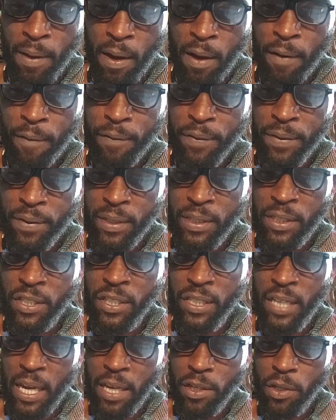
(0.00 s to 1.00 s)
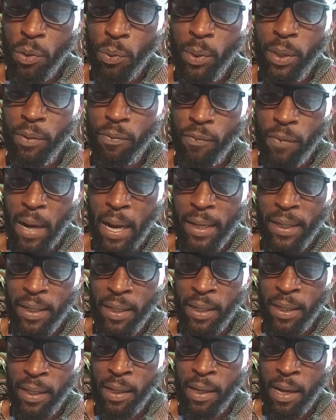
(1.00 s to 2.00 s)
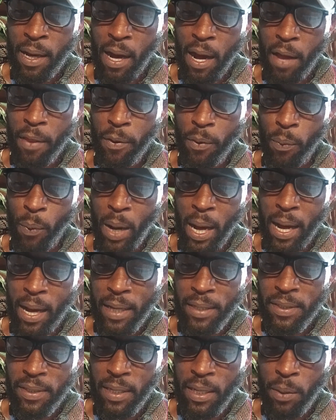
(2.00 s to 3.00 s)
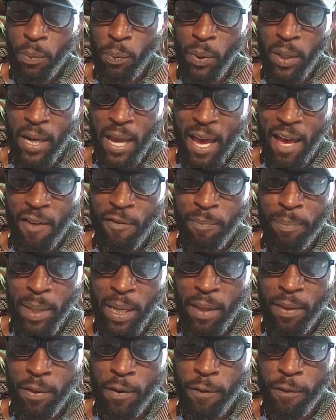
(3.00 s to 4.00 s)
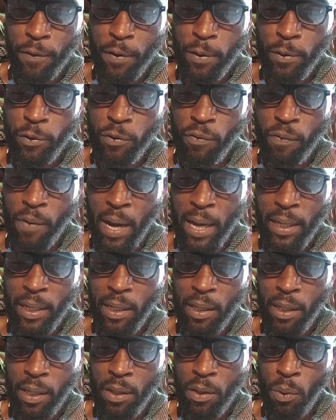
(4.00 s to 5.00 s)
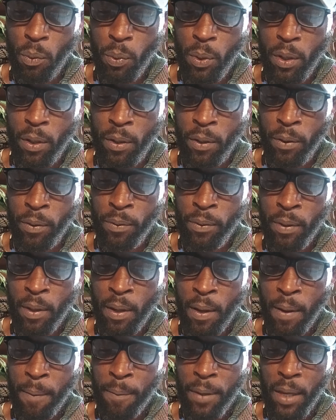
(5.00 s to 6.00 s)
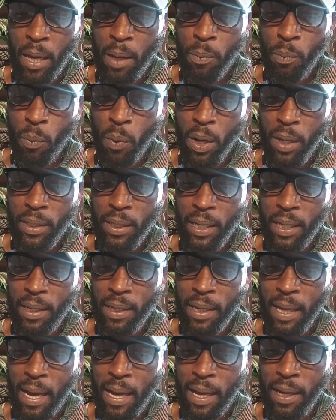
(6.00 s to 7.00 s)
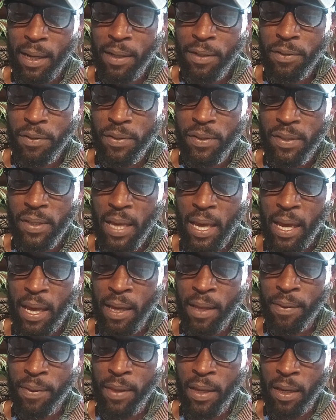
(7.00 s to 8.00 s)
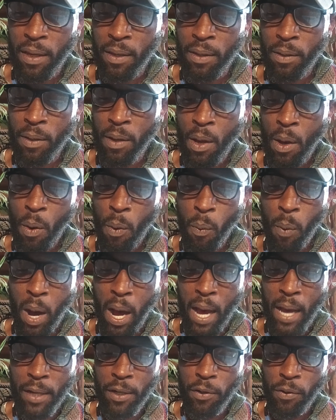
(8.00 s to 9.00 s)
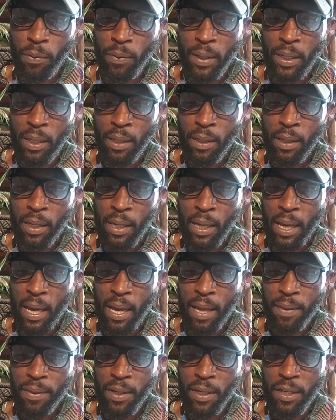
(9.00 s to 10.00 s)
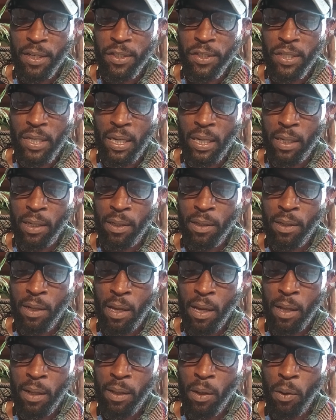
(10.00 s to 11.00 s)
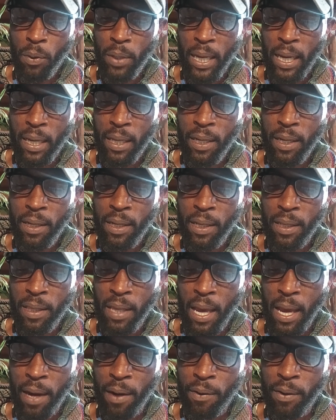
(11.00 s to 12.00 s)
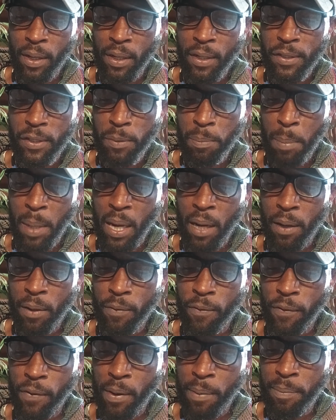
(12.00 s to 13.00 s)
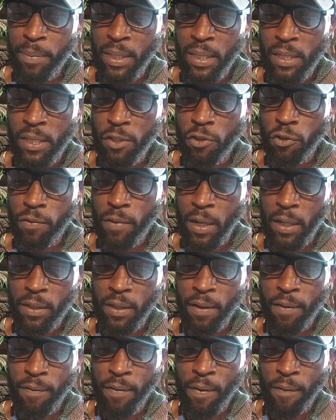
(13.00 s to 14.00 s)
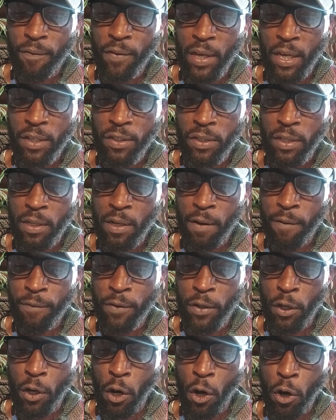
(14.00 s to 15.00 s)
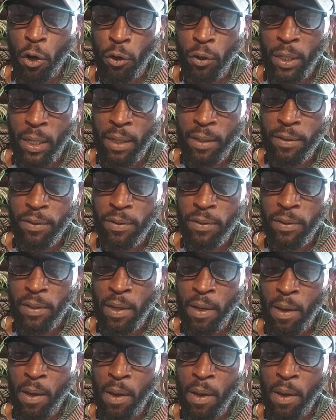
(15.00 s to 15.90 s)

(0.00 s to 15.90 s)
of genuine writing. Otherwise, it would have been the first writing in the world. And one cannot understand then why Crete and the Aegean, located in the area spared from the destructive invasion of the Kurgans,